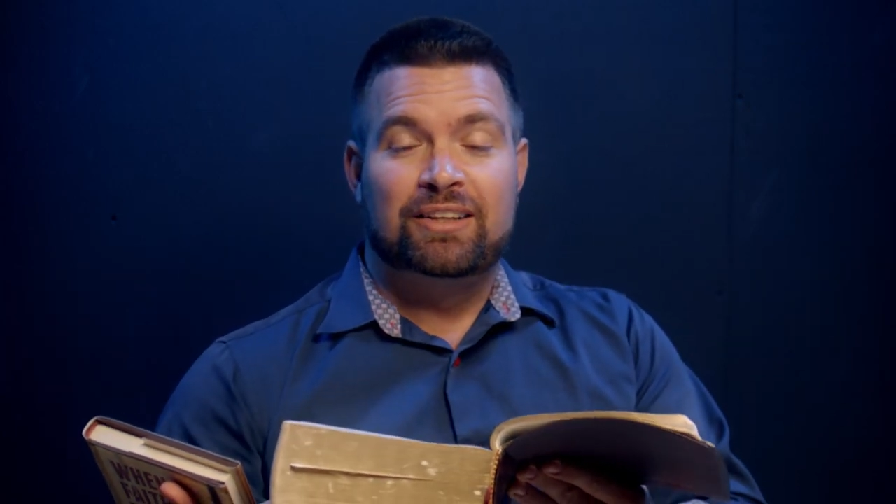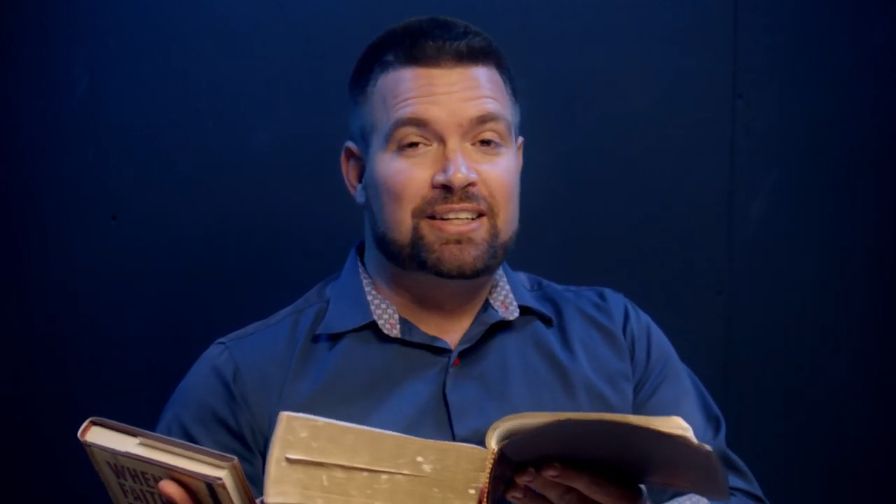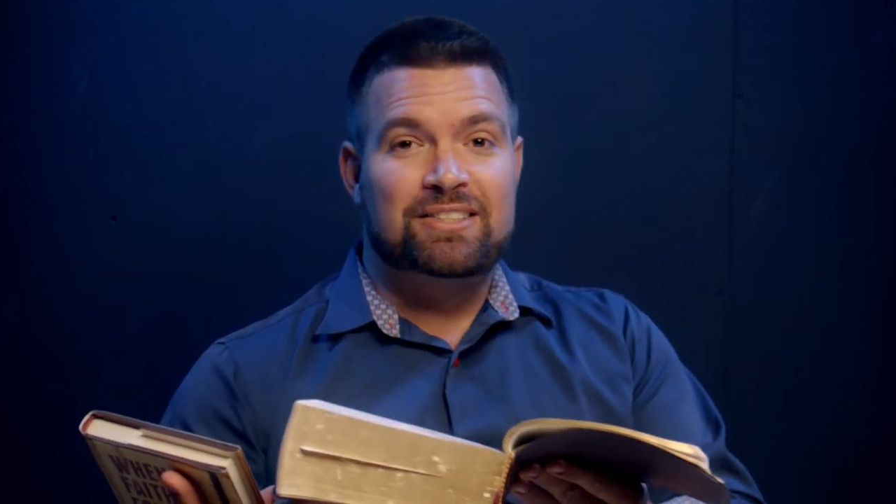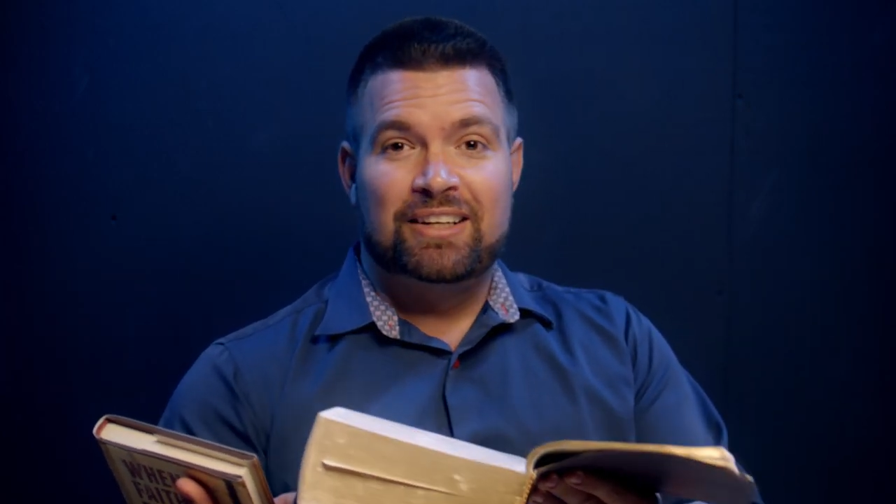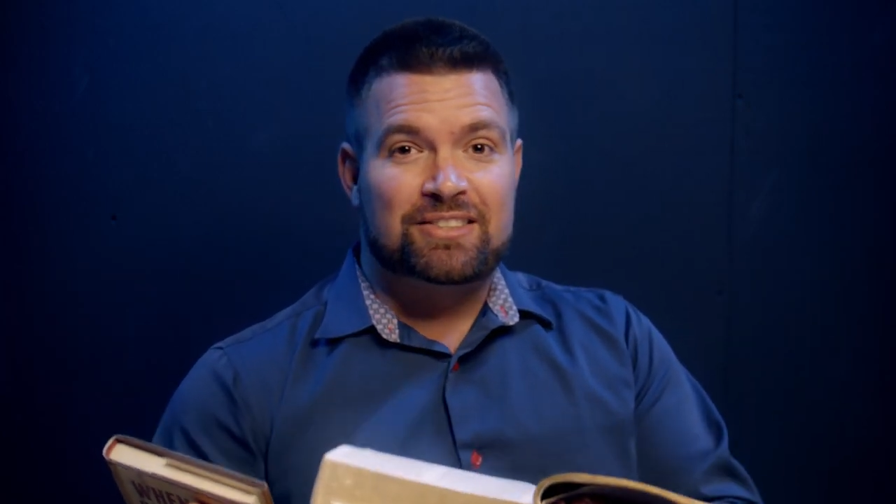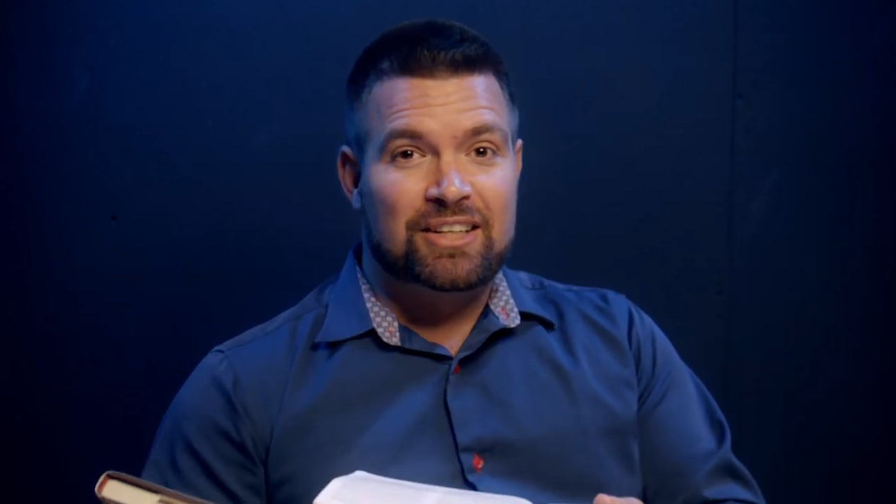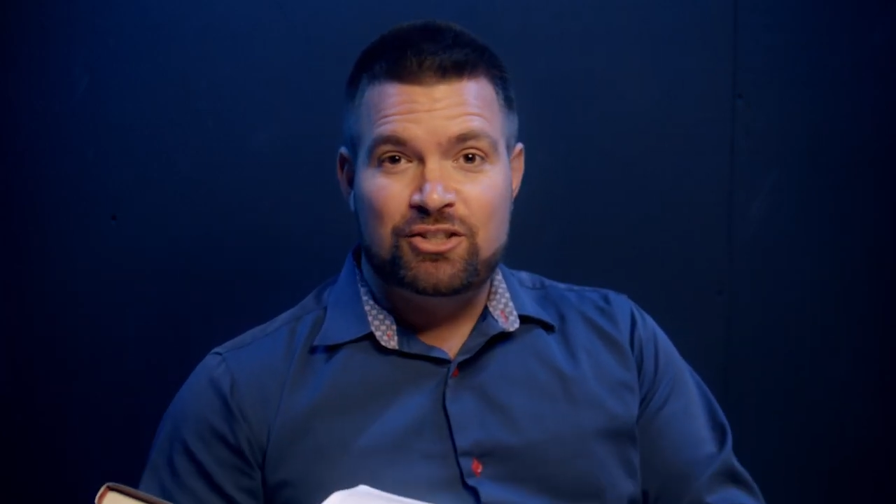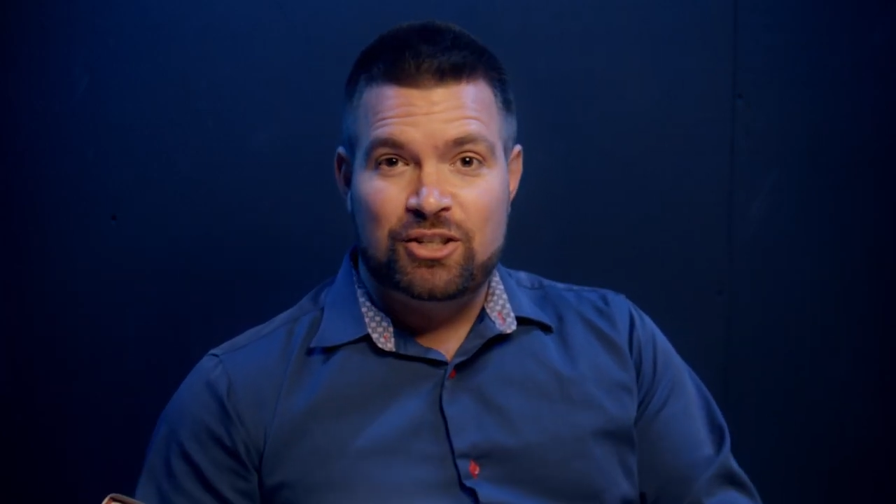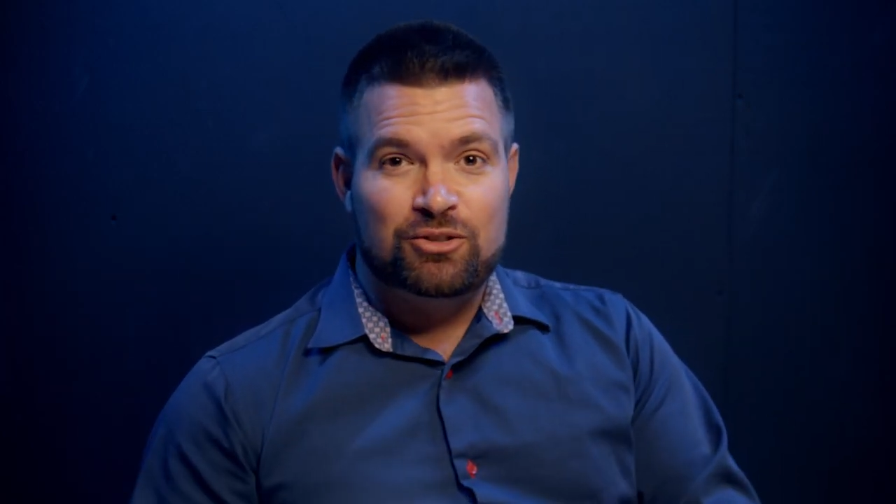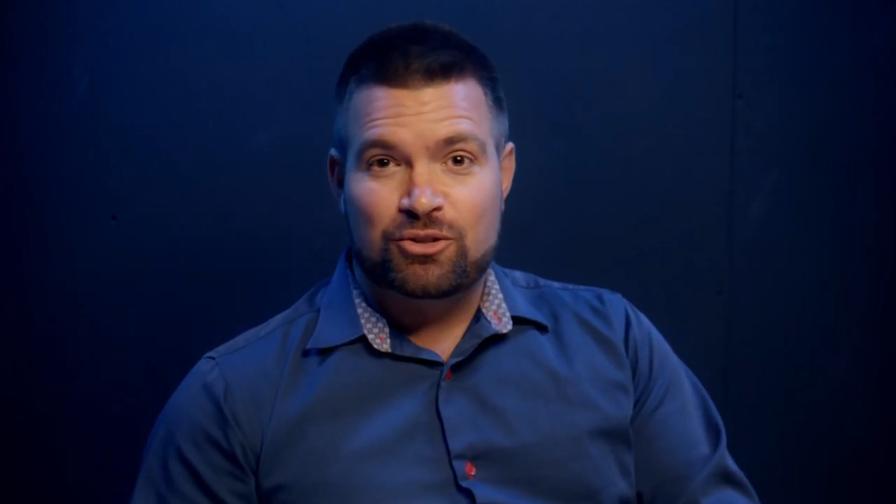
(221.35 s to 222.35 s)
that he's going to
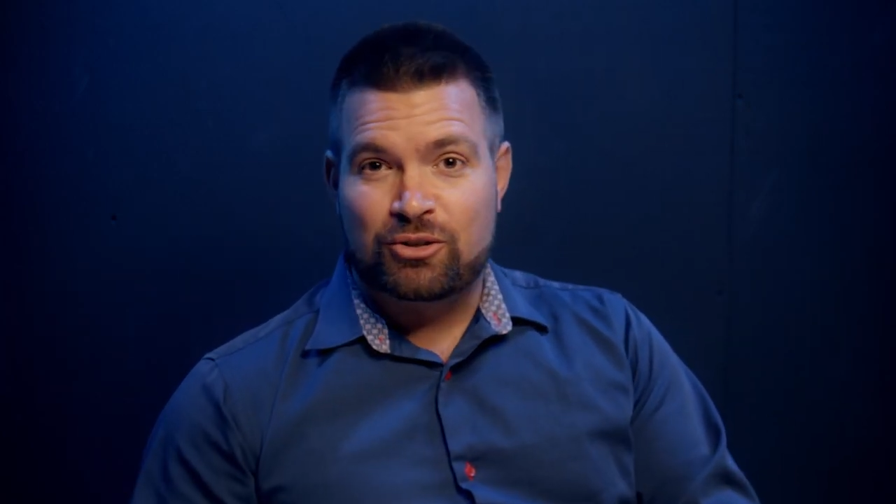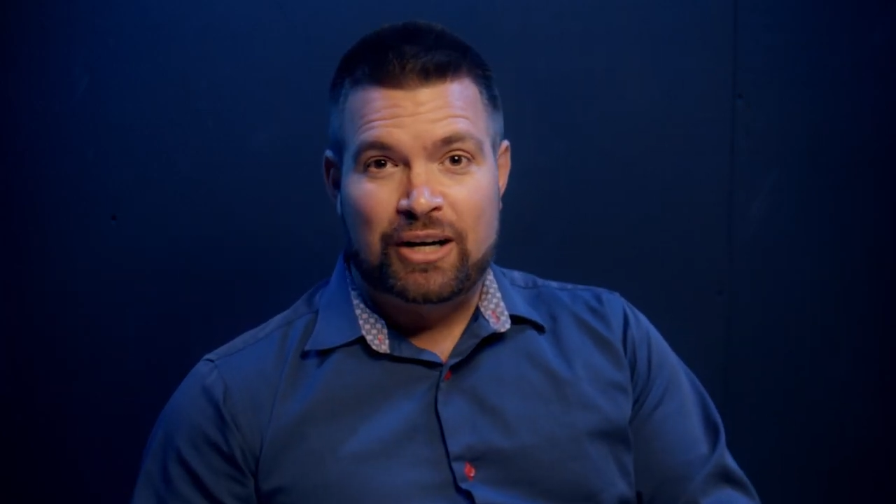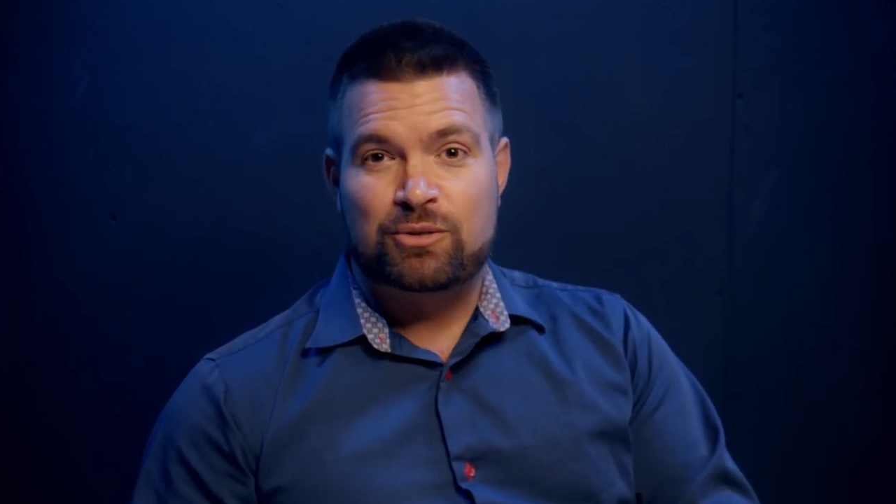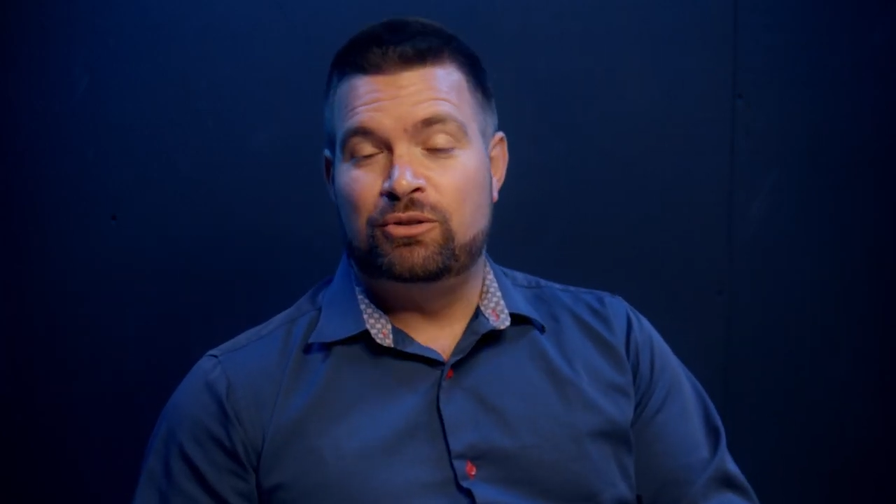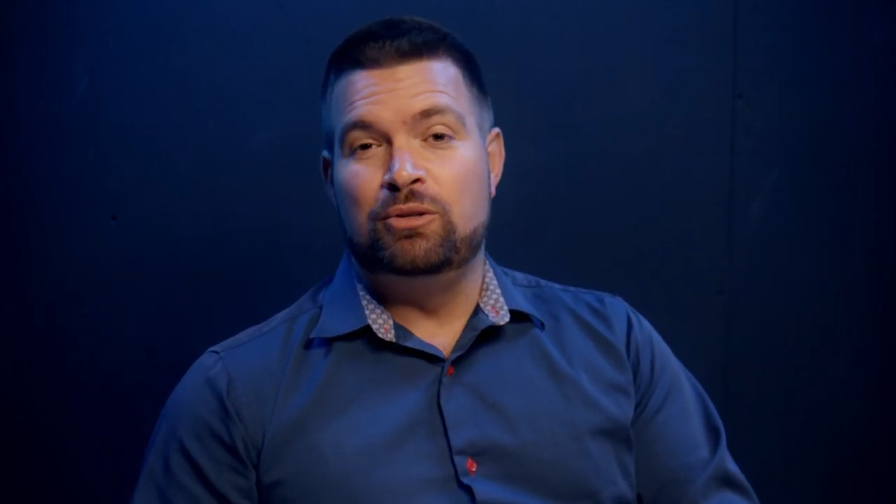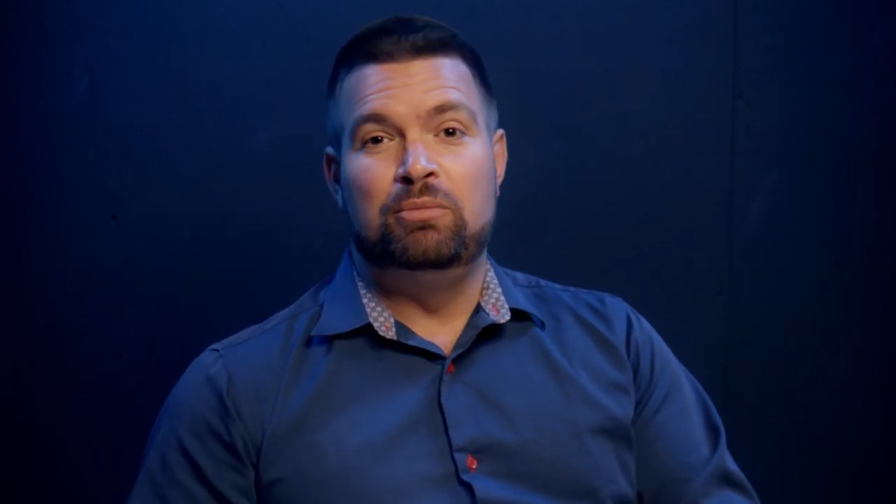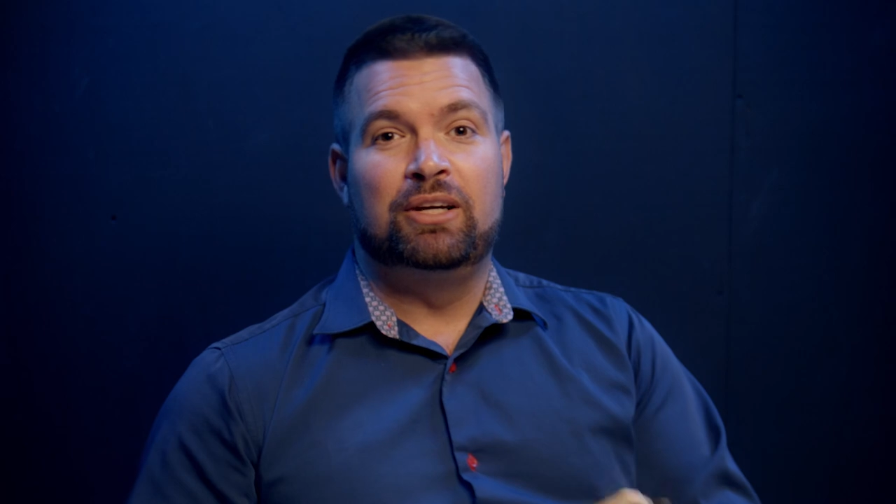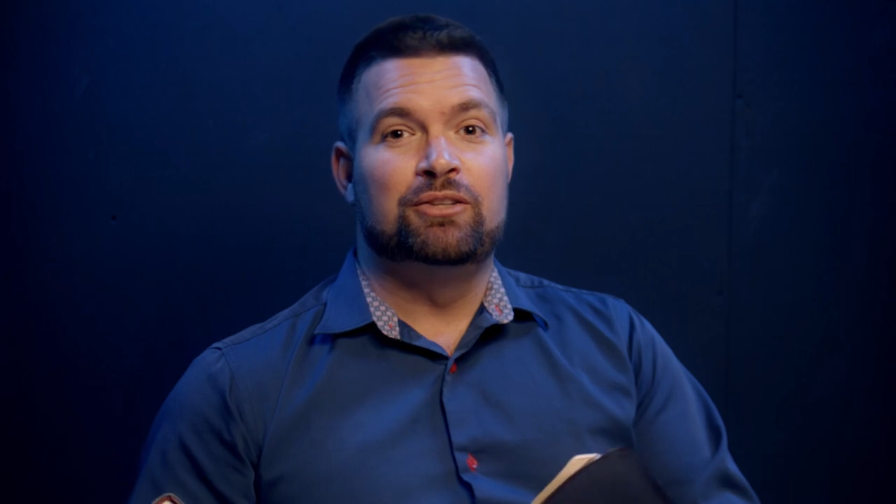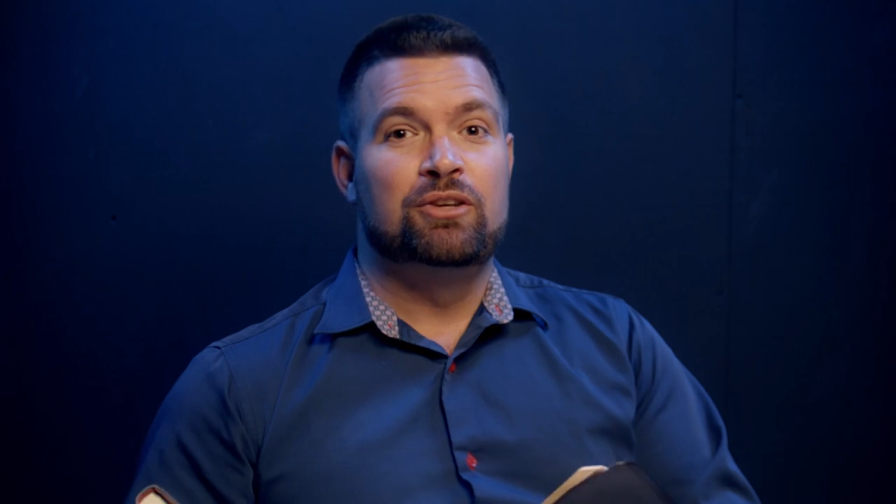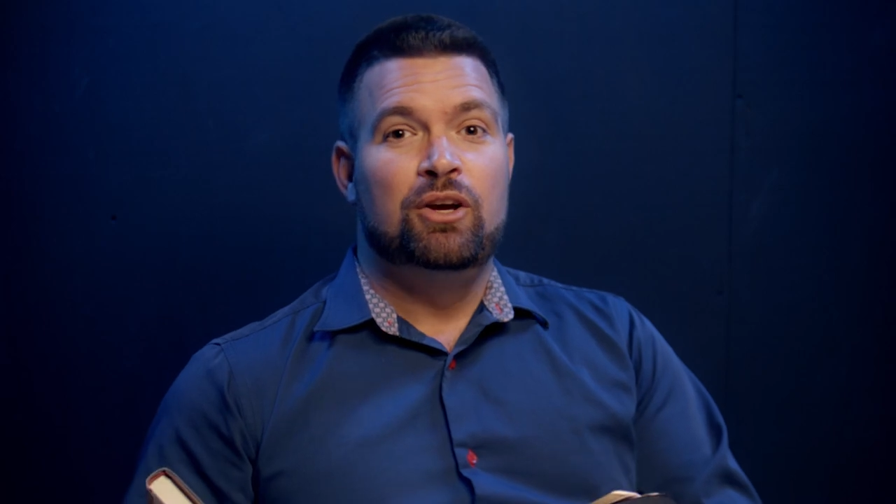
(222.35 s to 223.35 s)
send Jesus Christ with you
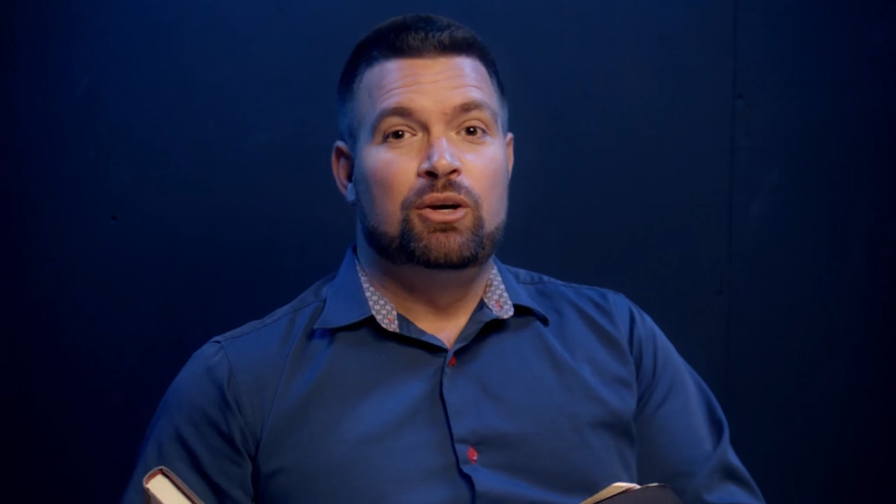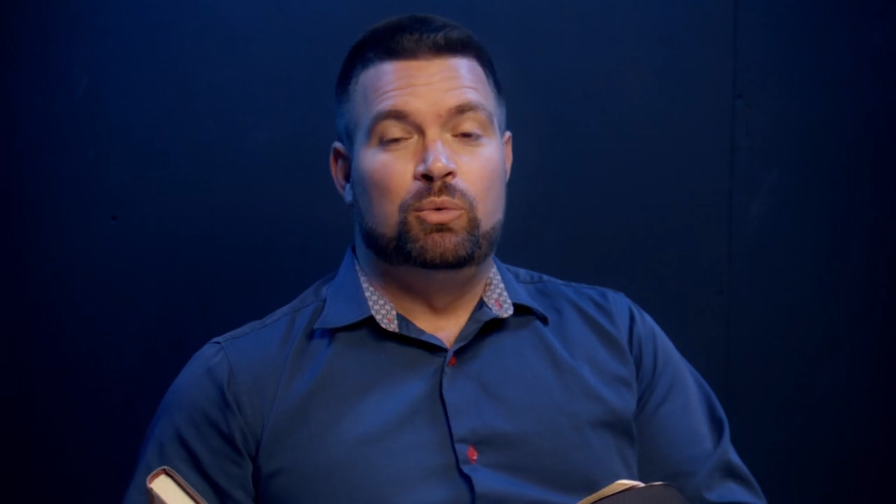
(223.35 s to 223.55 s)
because